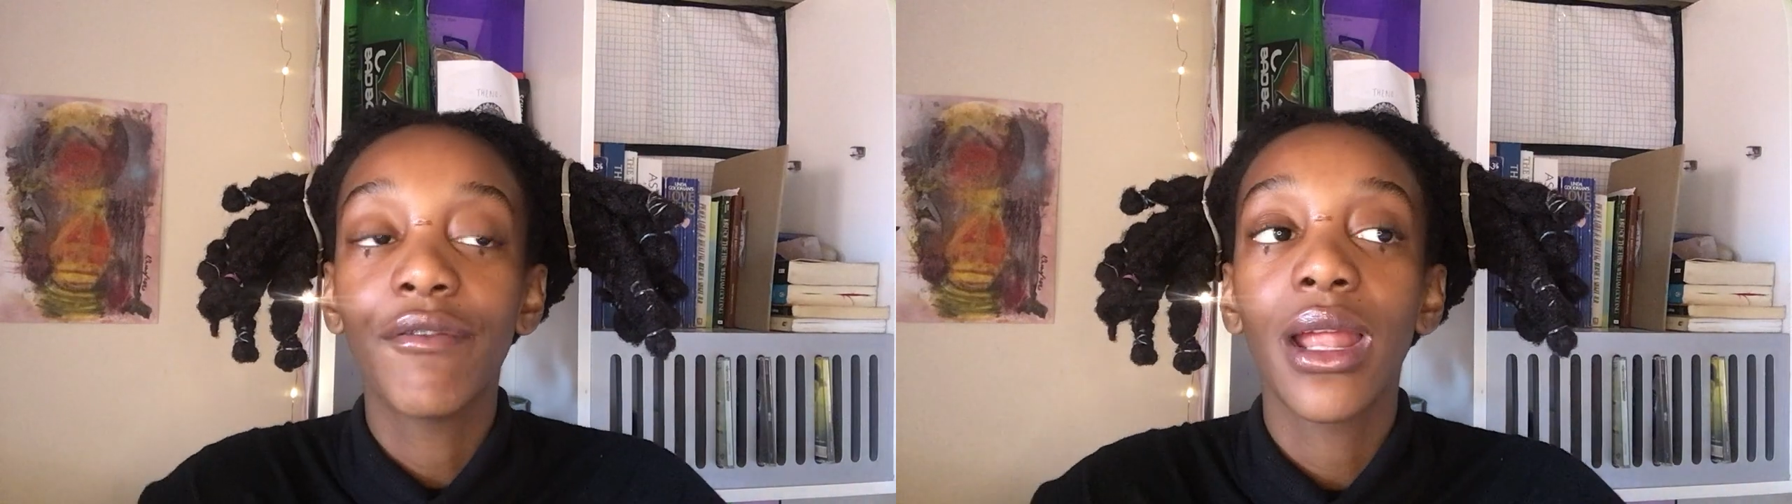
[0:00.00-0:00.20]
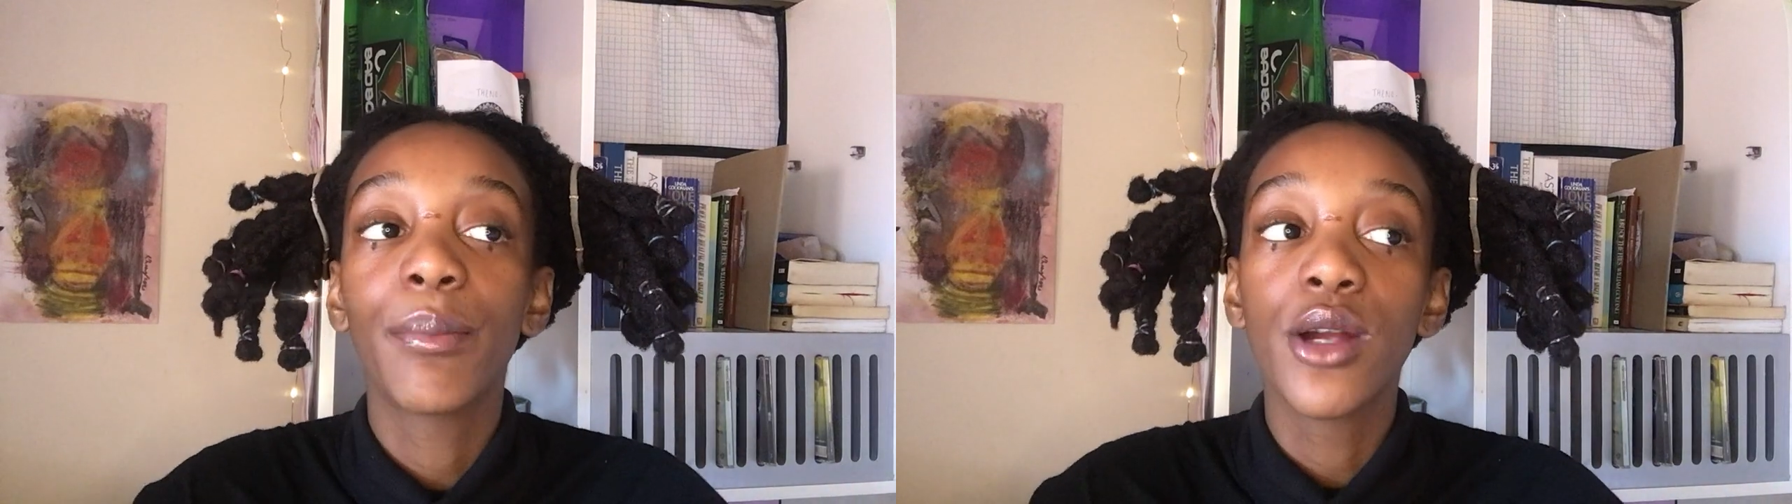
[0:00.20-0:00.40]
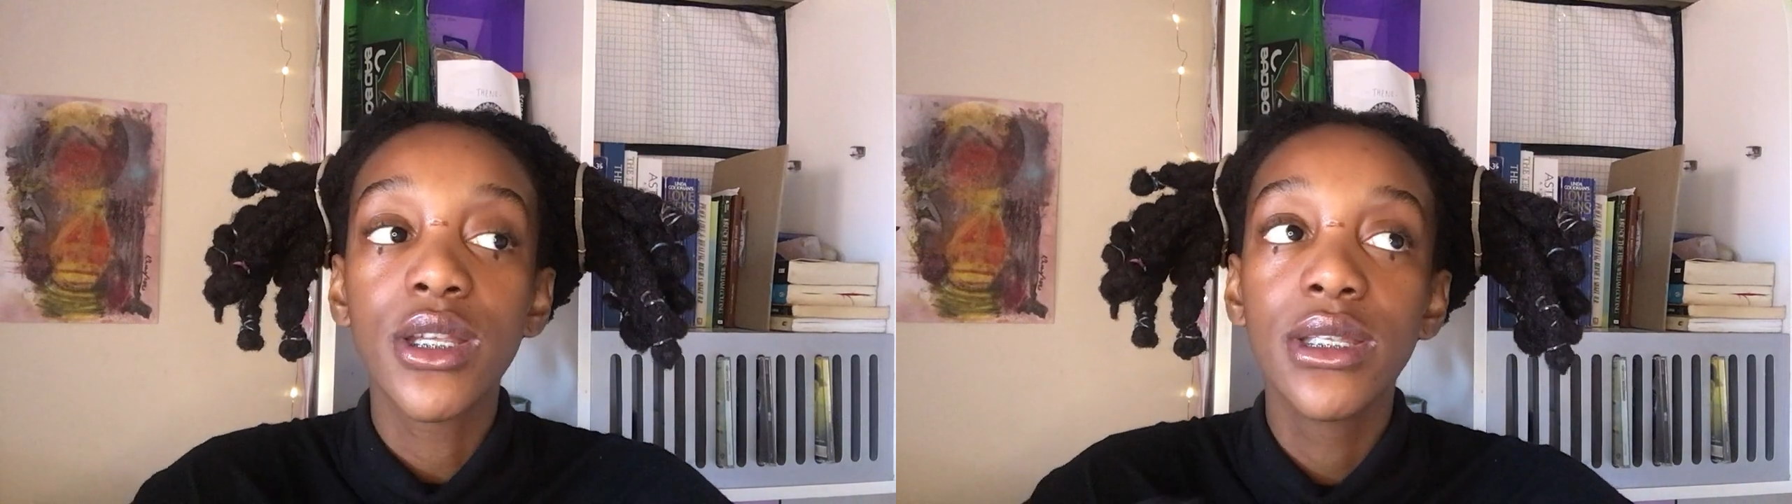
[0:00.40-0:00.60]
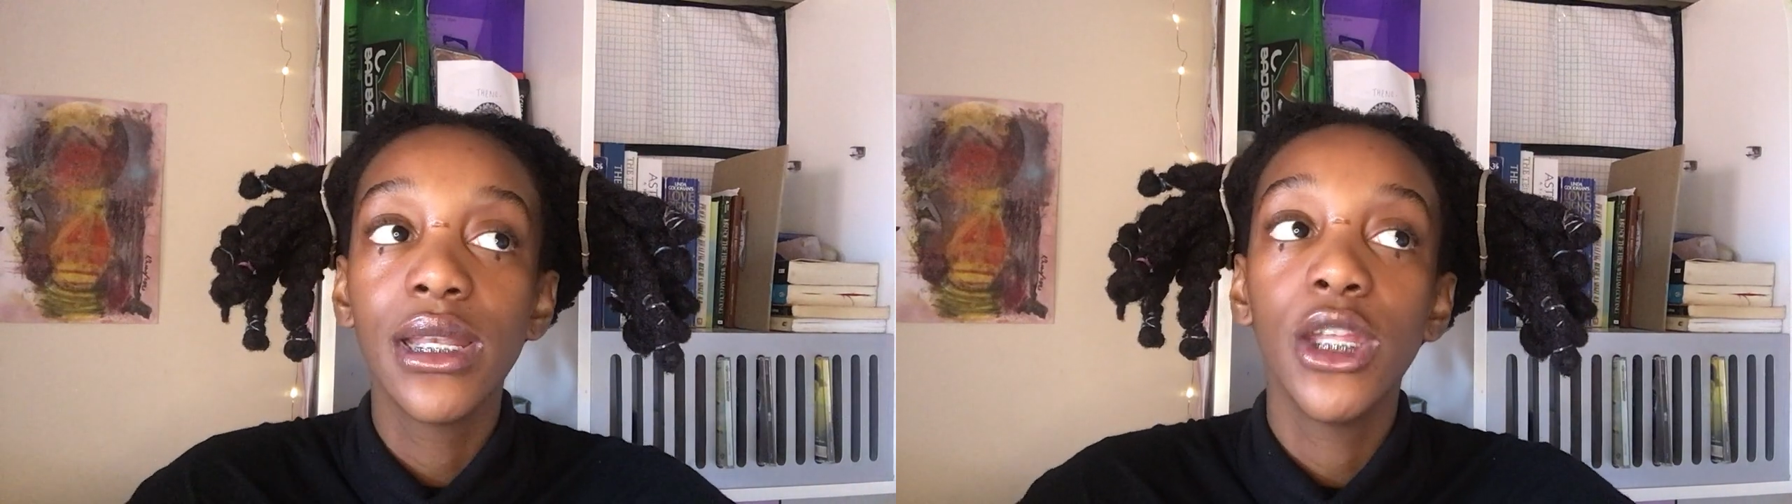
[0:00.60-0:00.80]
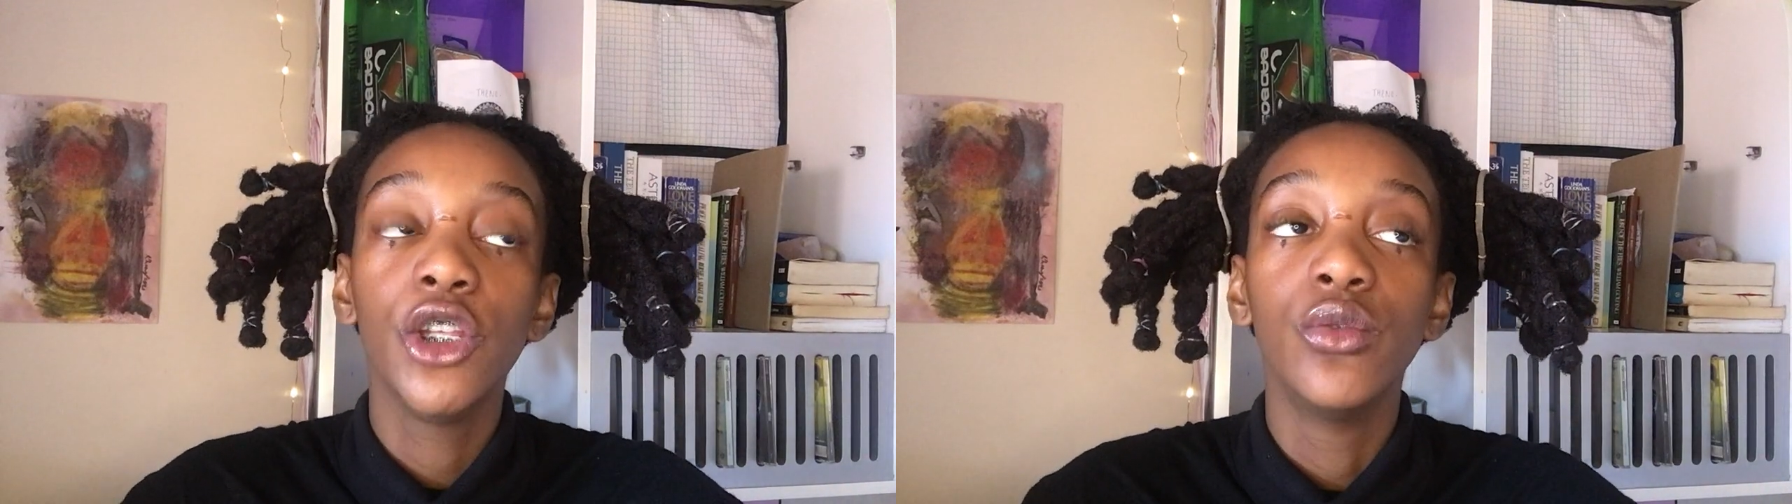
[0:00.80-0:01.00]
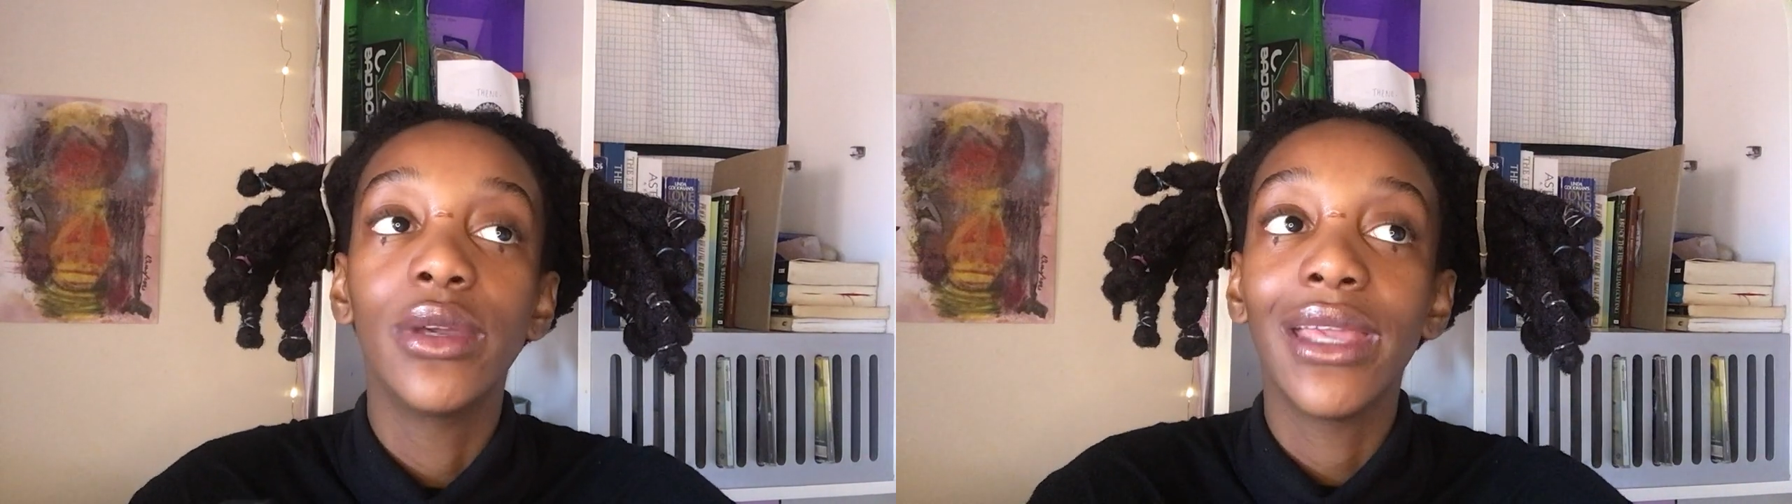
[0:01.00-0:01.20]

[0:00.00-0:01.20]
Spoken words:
feel like personally you